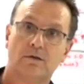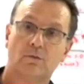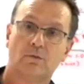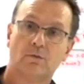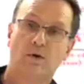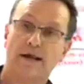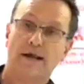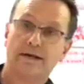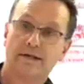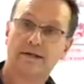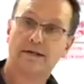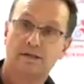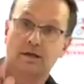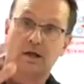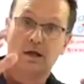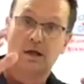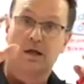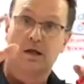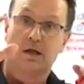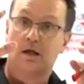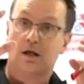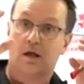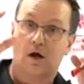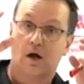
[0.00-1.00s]
Right?
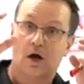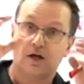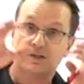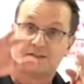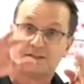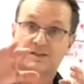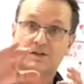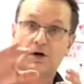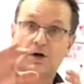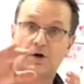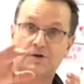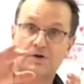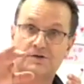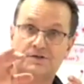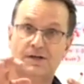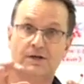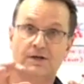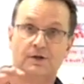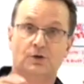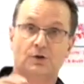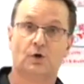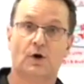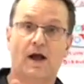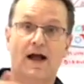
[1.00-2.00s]

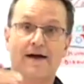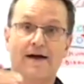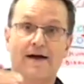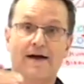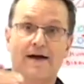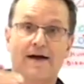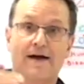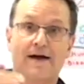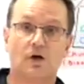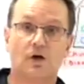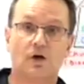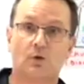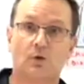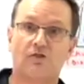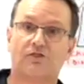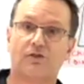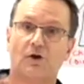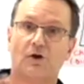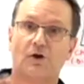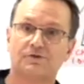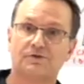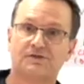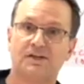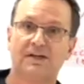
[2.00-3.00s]
Uncertainty. You're having to go to a
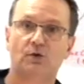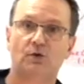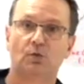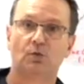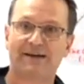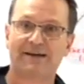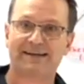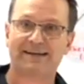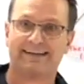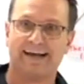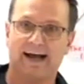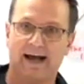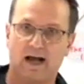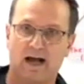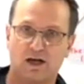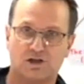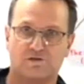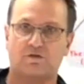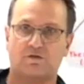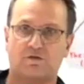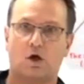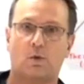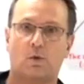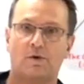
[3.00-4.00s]
13 week cash
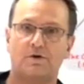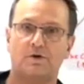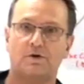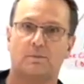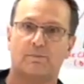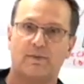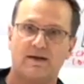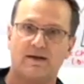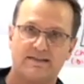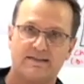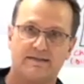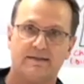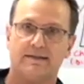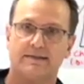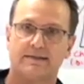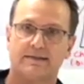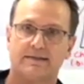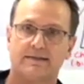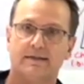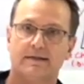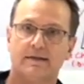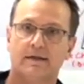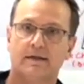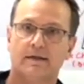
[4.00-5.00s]
flow in your
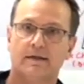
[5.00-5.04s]
business.